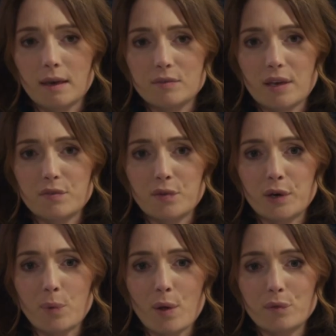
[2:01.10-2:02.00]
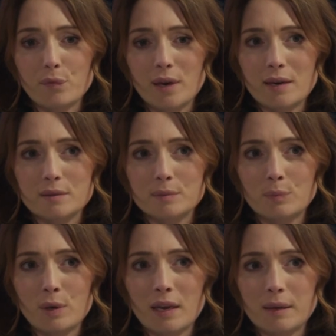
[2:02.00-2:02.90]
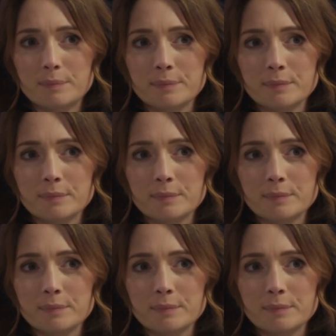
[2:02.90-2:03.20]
He'd have to have a very wealthy friend, wouldn't he?